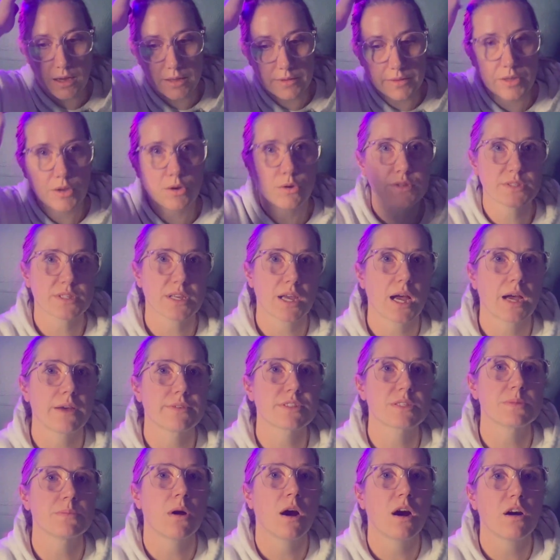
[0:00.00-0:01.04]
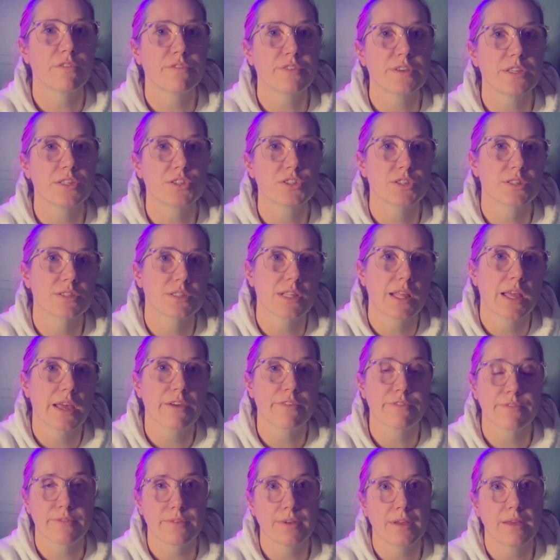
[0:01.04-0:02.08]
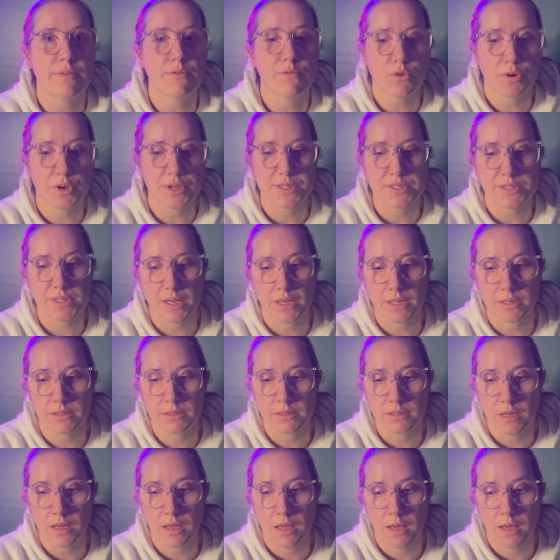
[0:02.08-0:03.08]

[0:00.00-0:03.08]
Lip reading: And they also have smart features like invoicing